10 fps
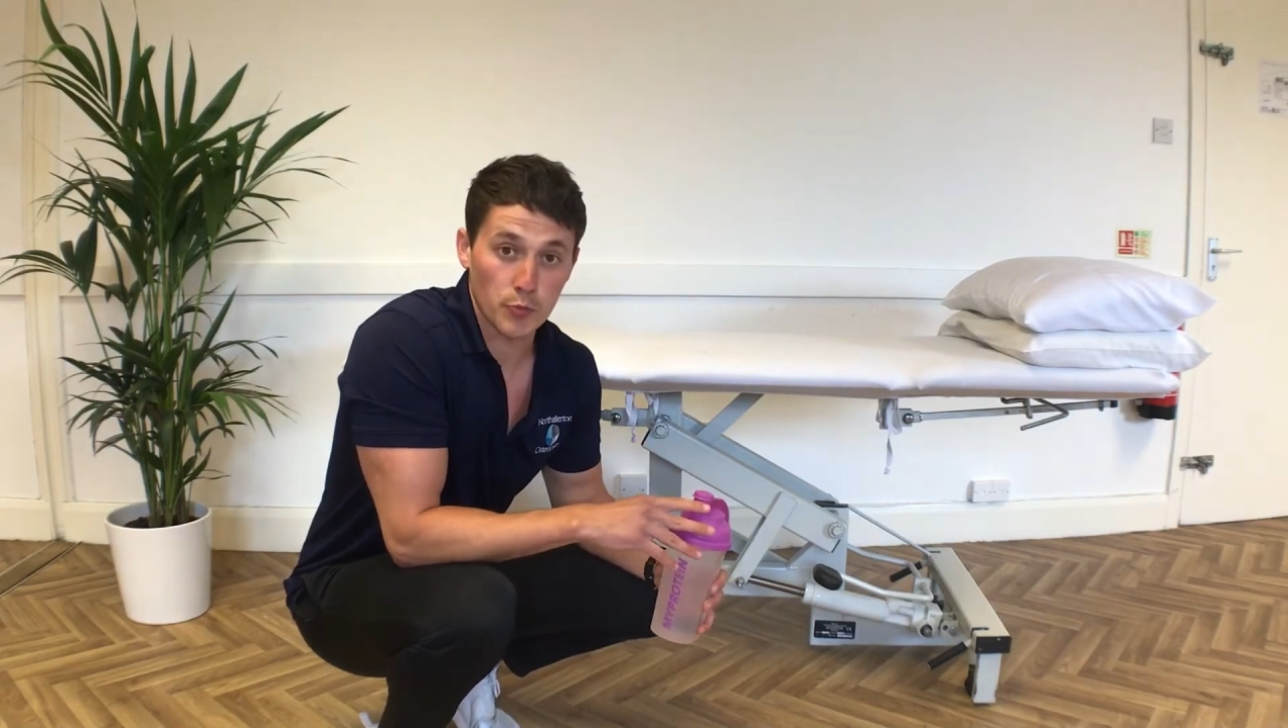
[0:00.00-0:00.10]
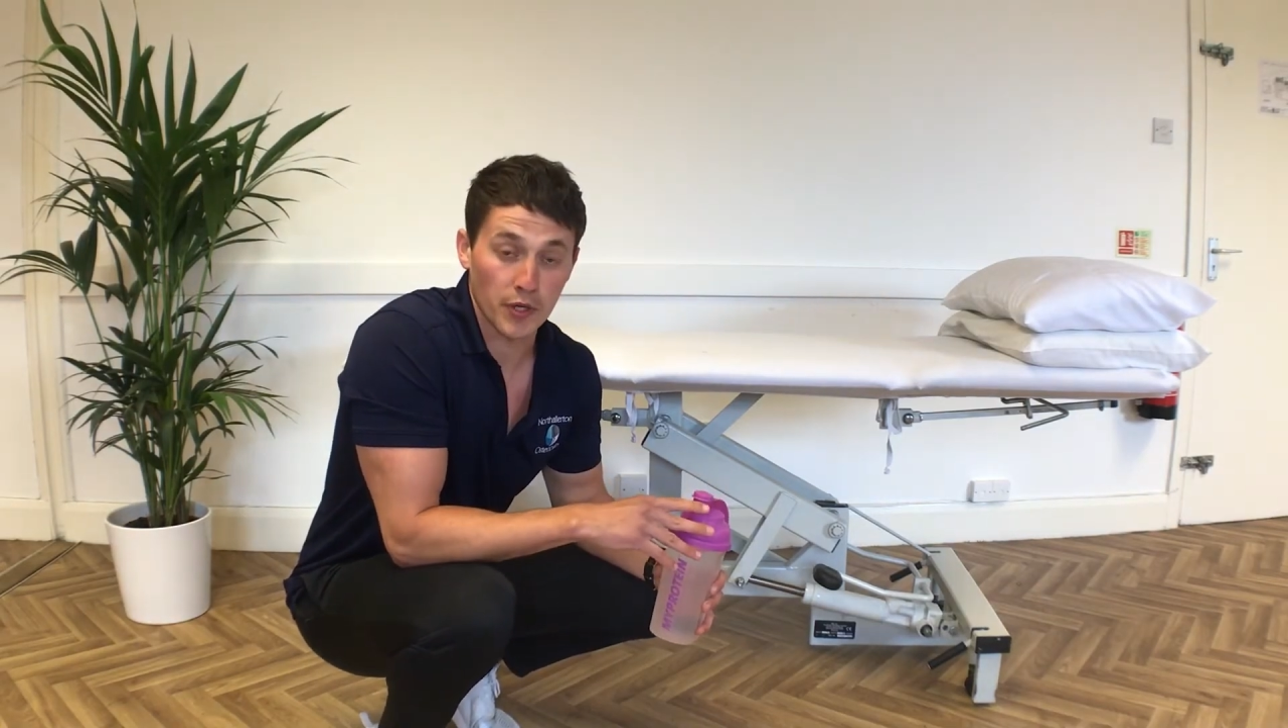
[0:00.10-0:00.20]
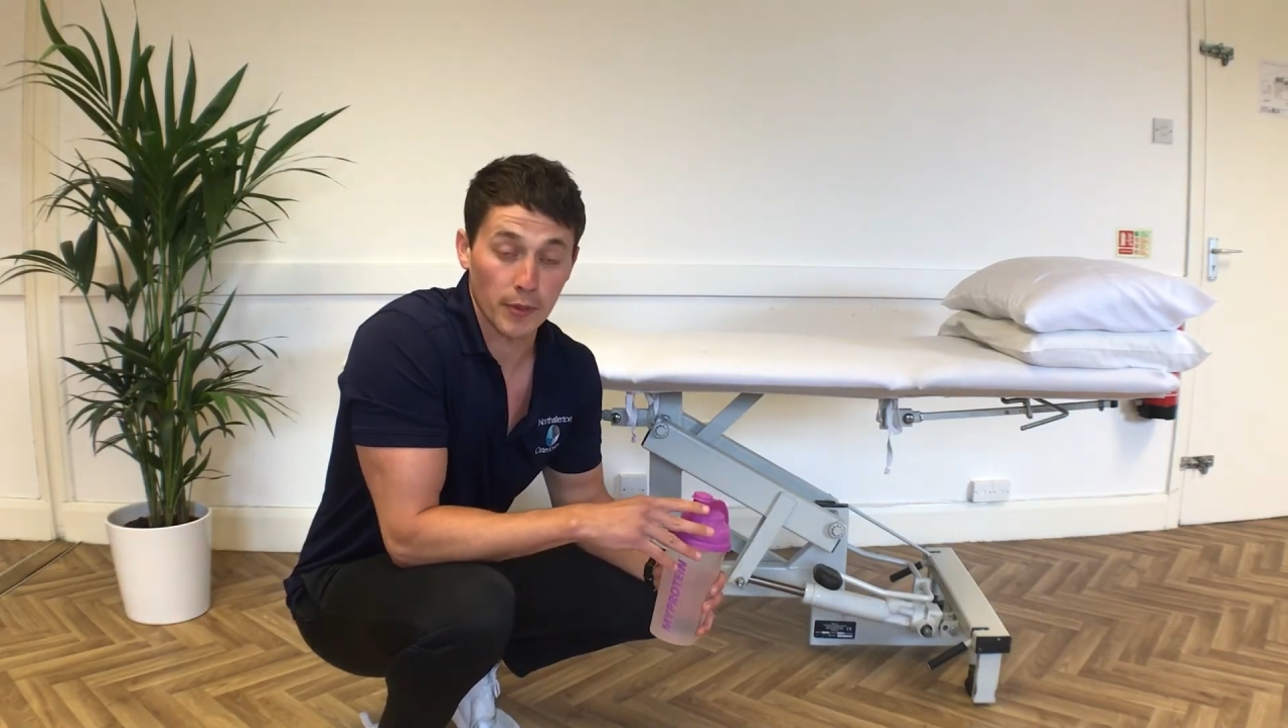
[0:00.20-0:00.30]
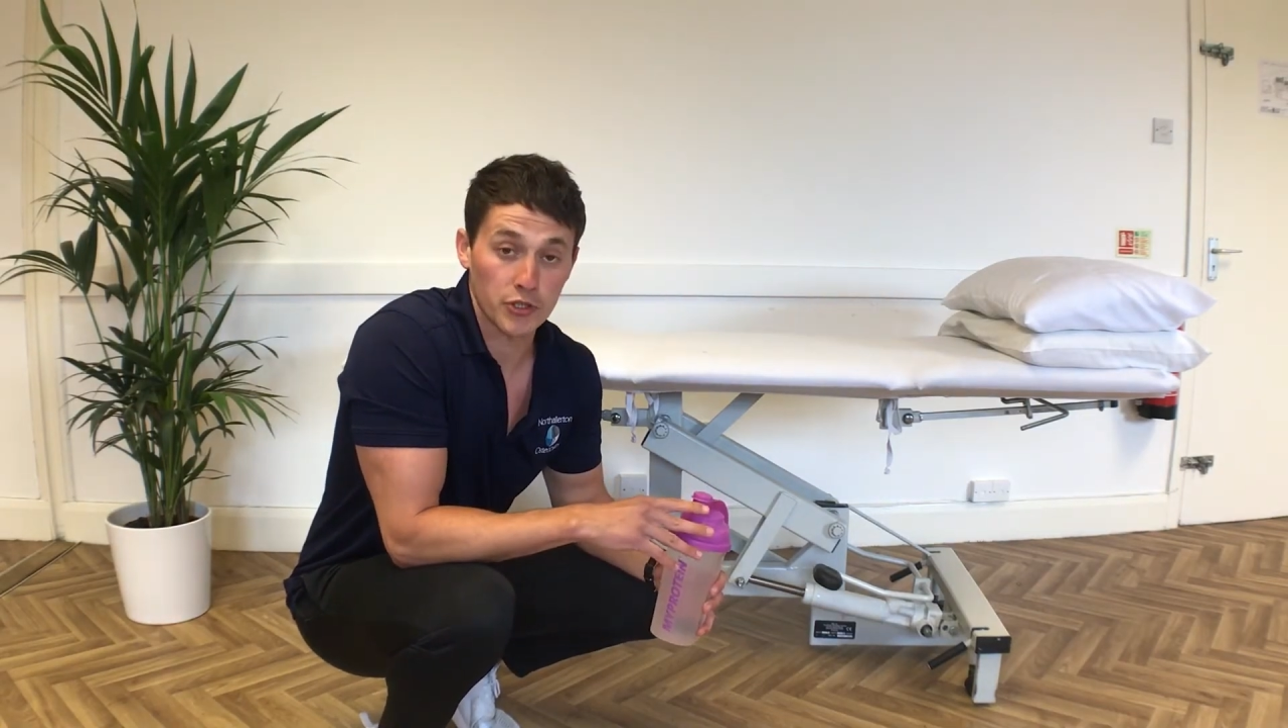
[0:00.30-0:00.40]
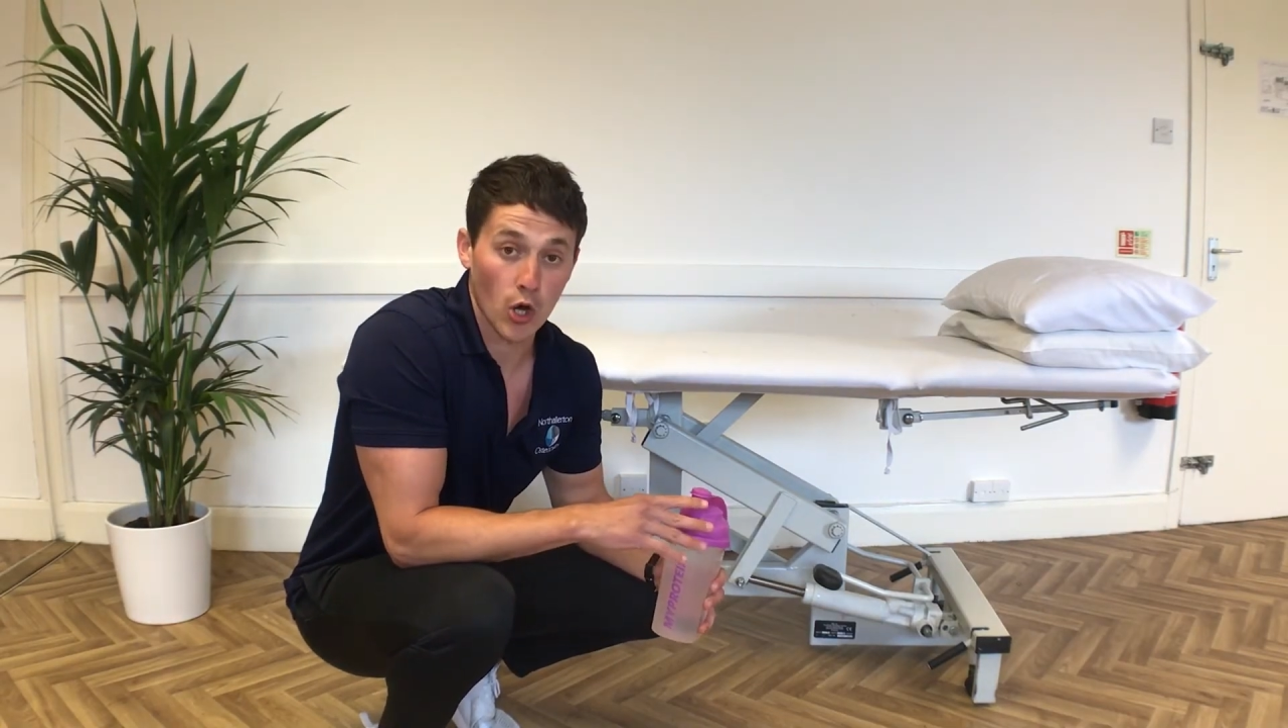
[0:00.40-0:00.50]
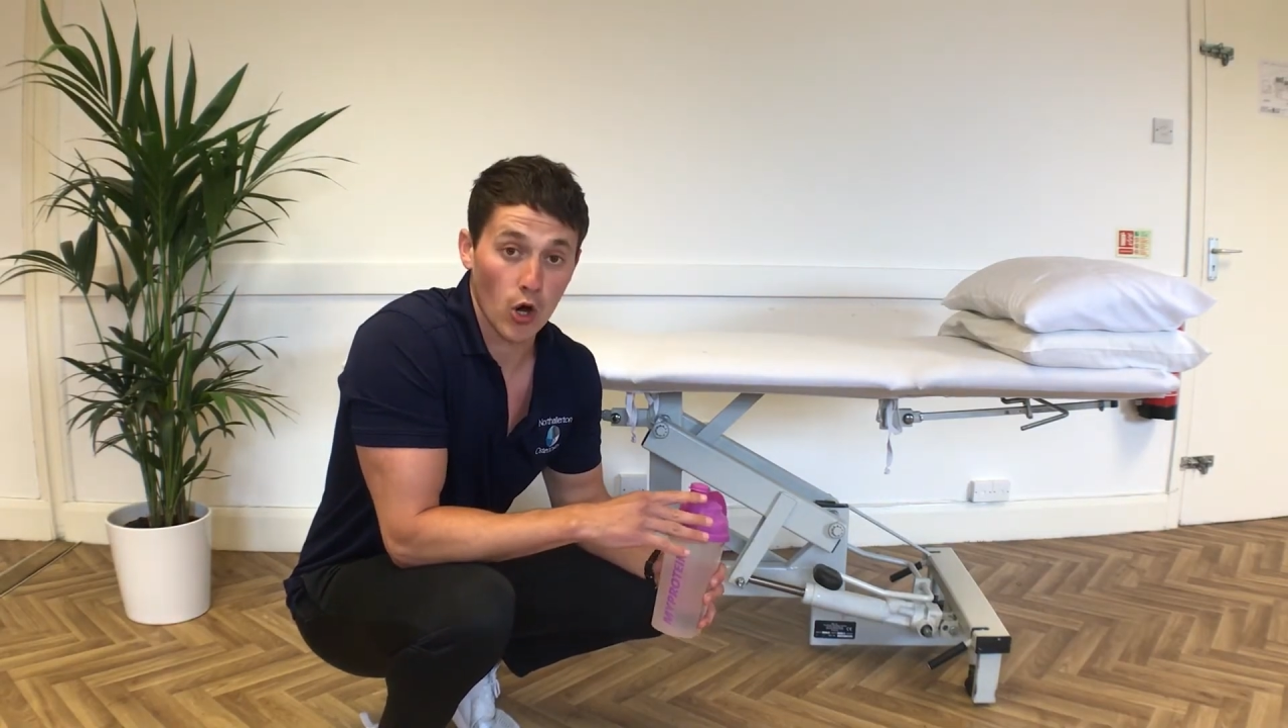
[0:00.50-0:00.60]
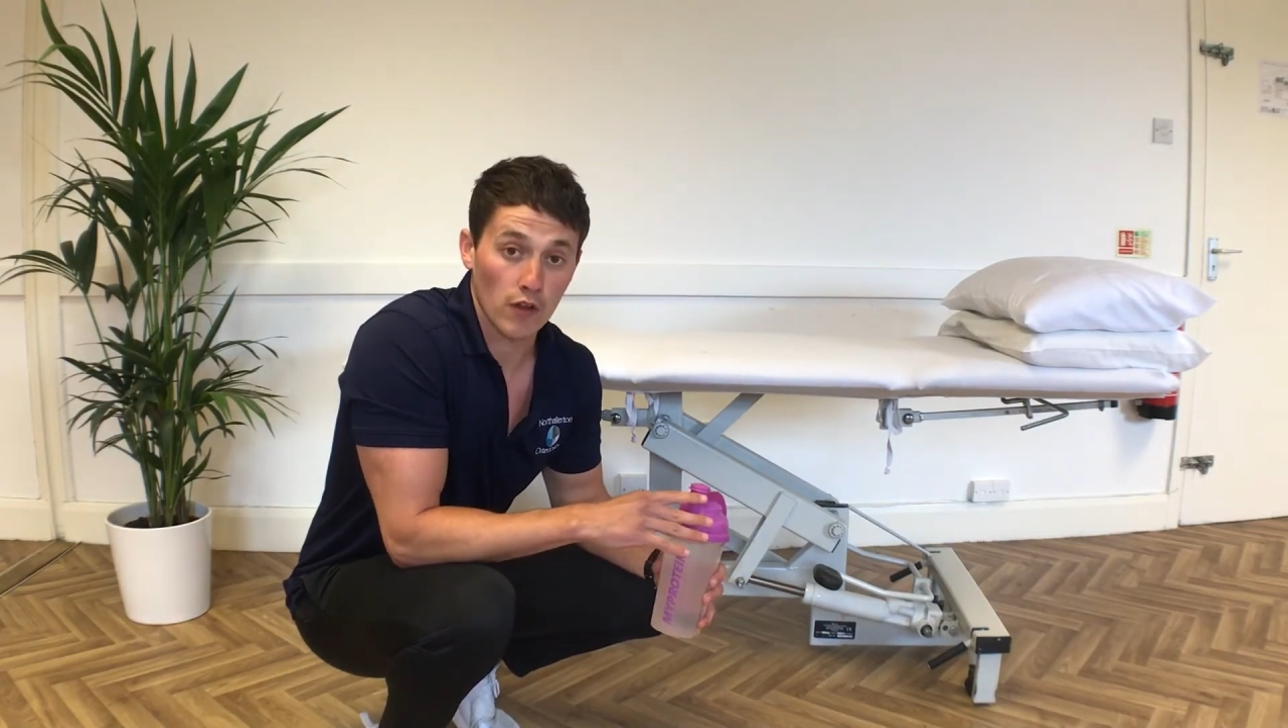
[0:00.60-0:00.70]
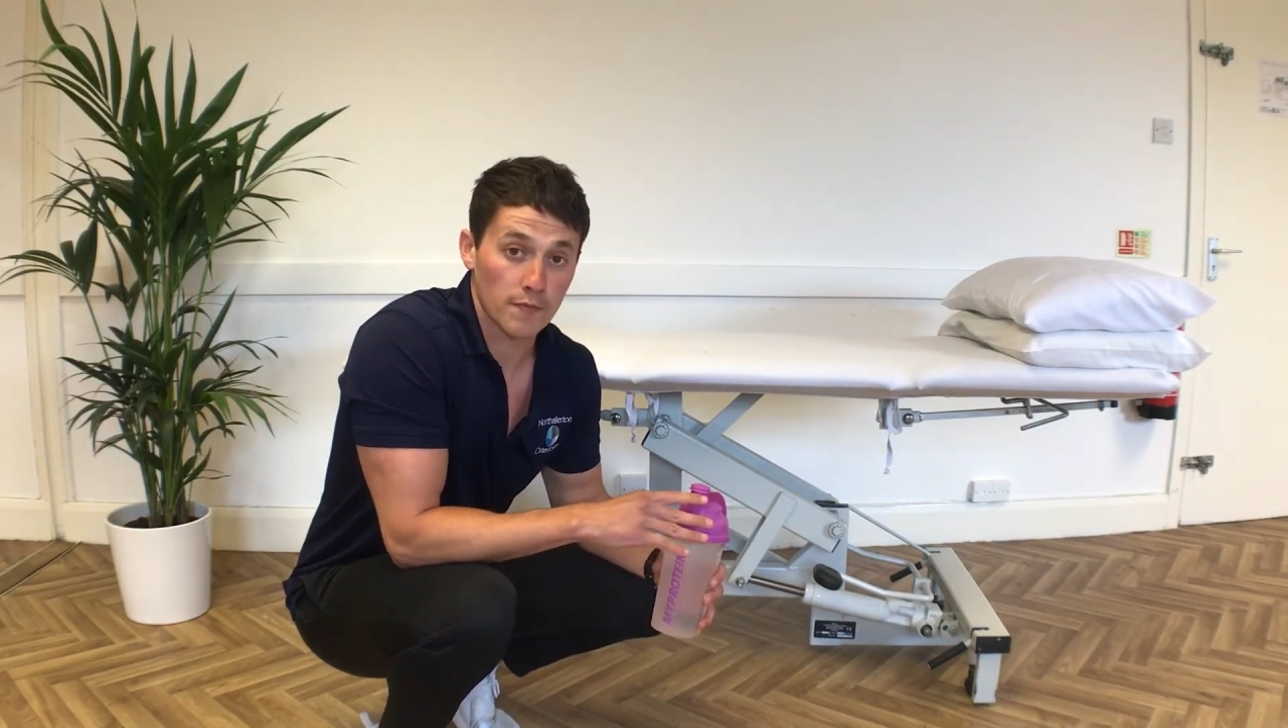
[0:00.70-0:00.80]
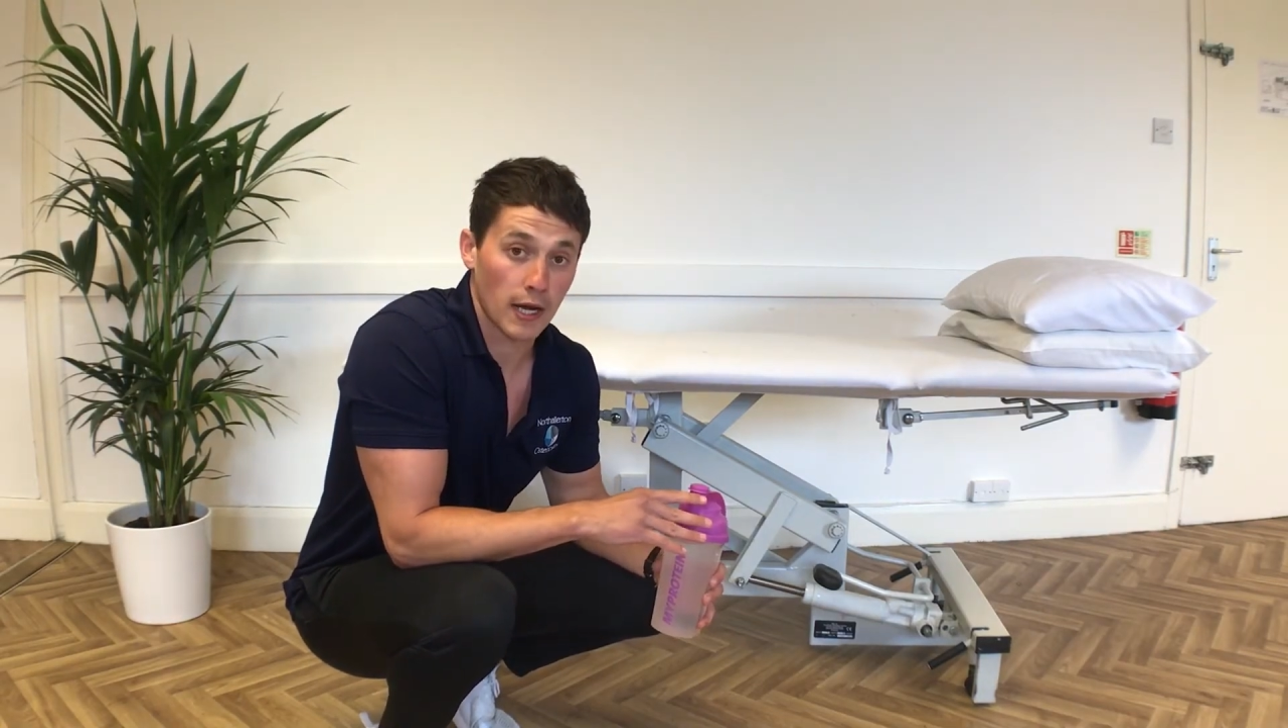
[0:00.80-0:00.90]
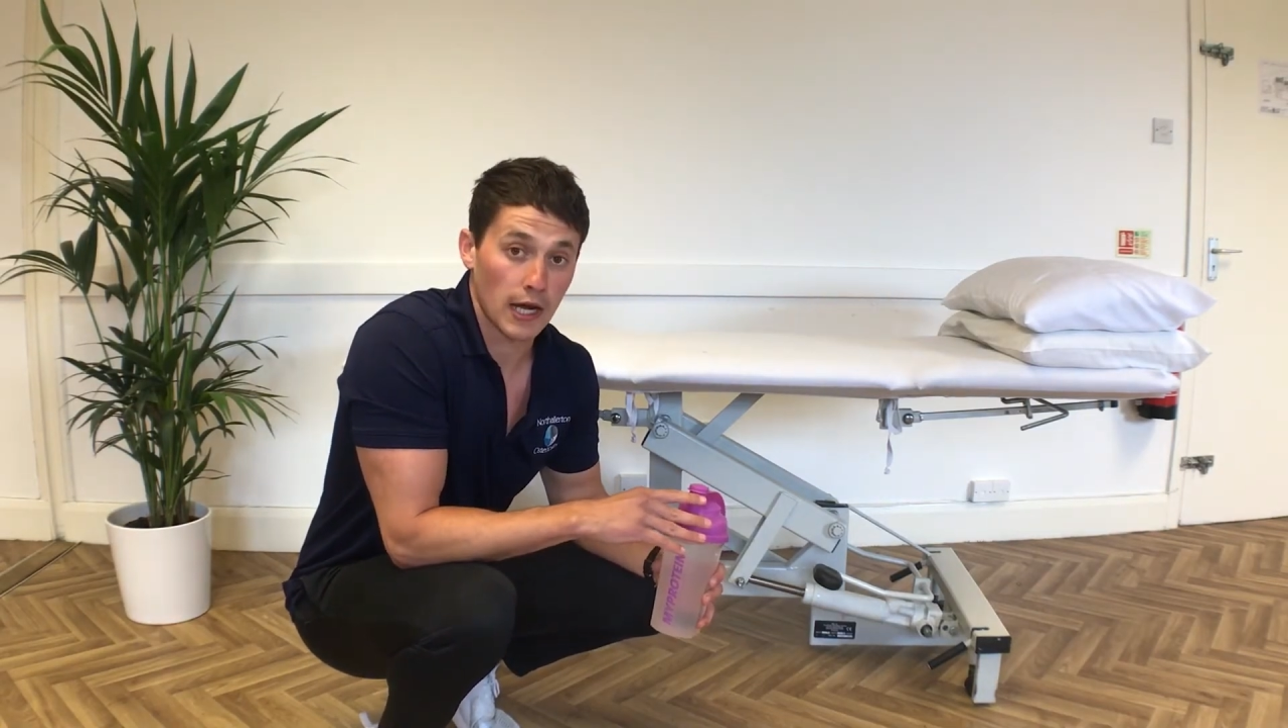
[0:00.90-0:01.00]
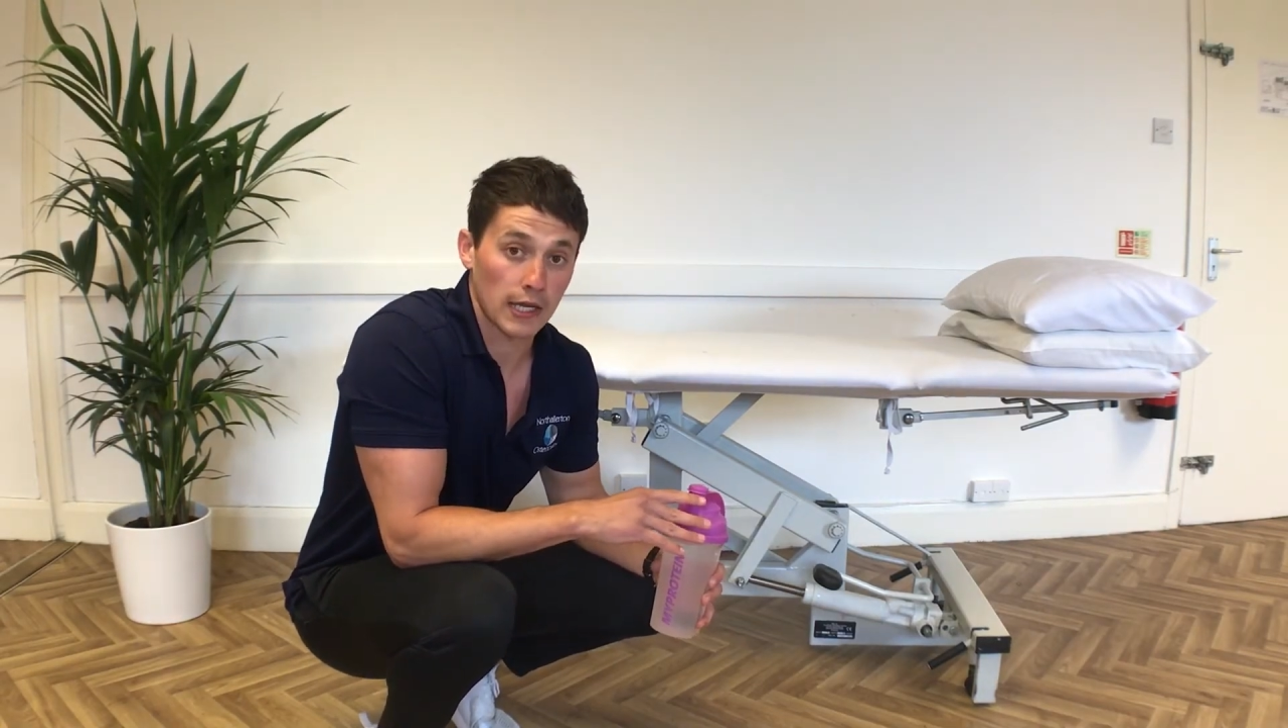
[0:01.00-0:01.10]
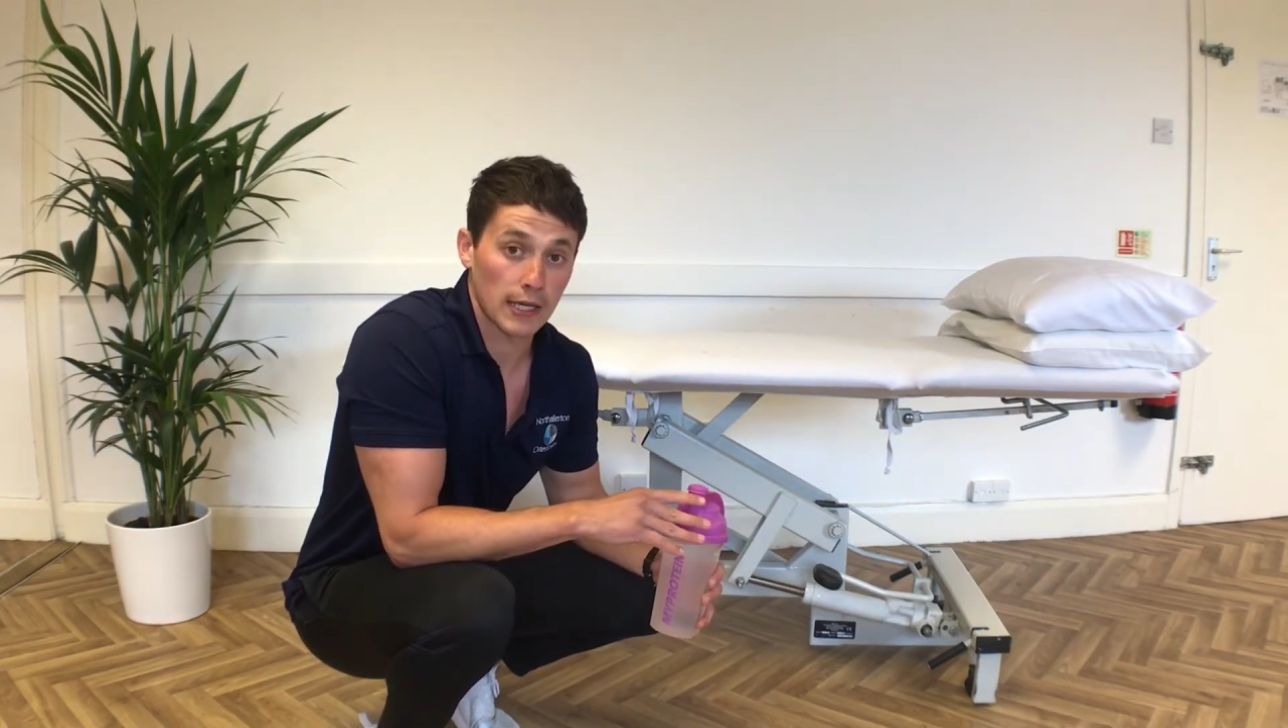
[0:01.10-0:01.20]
pretty much all of my